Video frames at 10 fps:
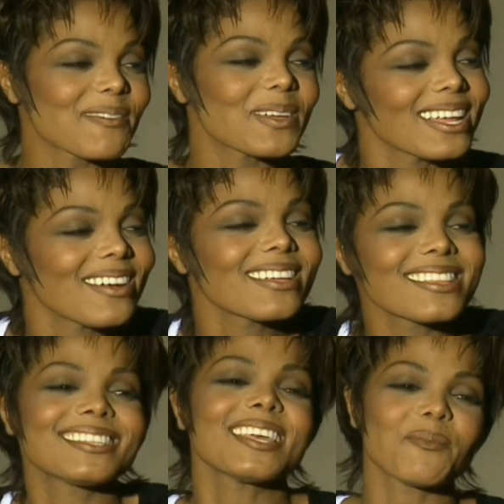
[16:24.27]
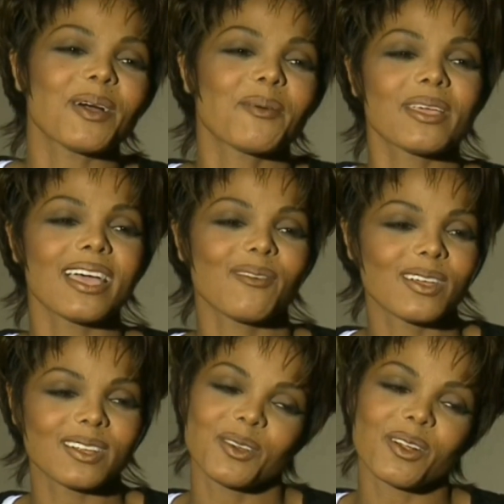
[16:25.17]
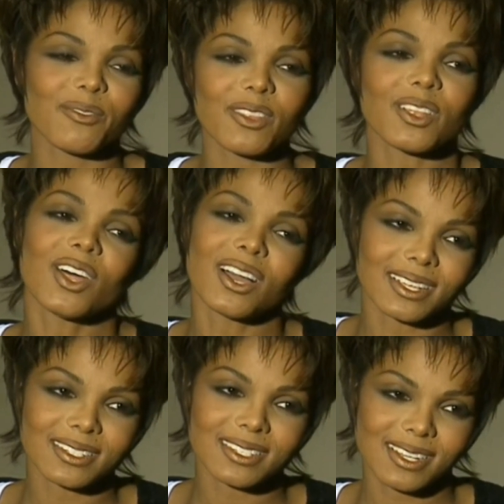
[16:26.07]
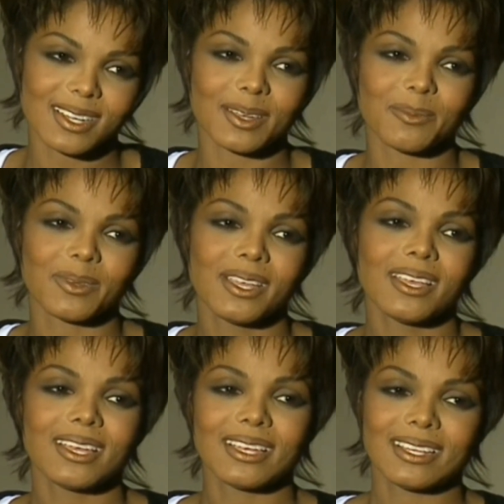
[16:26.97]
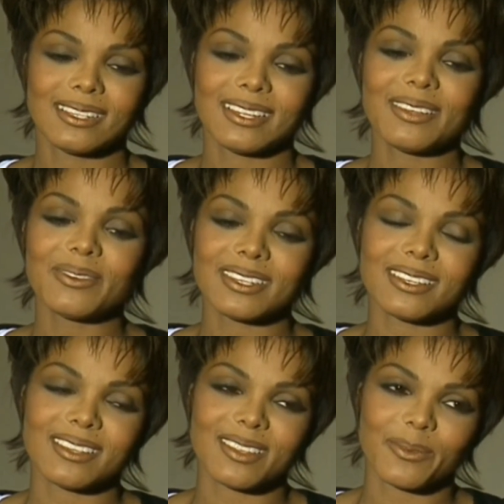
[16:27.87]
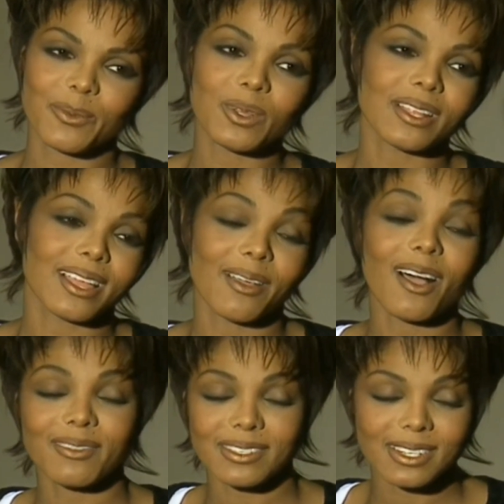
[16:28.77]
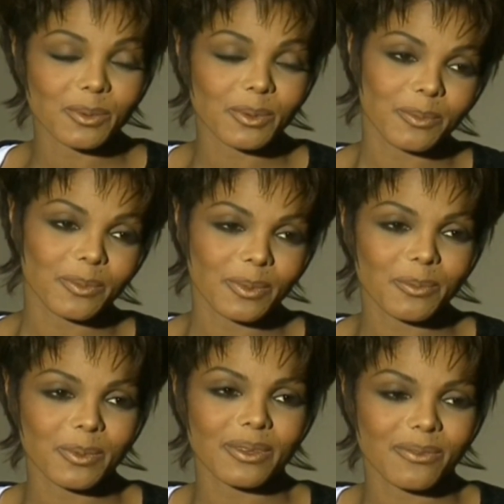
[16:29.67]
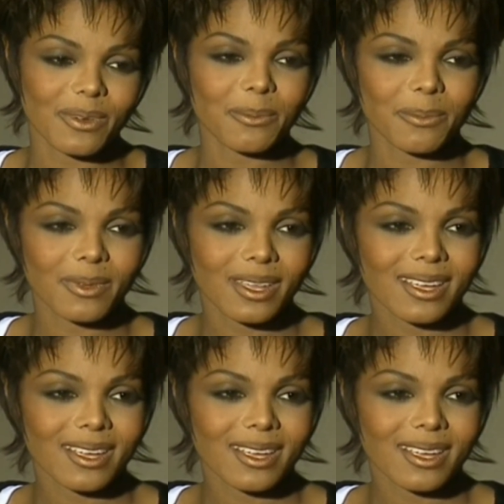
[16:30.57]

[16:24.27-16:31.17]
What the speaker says: I've been hearing this thing about me having a daughter for the longest time. It's even since I obviously would be from